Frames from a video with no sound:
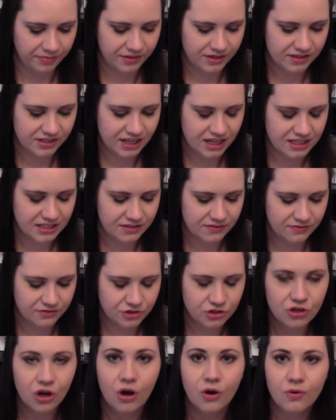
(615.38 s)
There's lots of
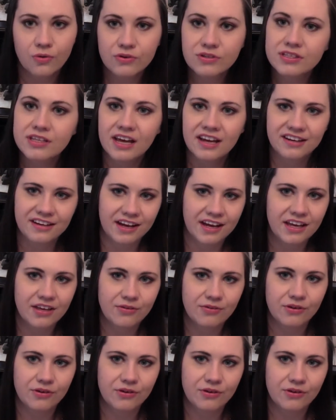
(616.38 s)
shows at night.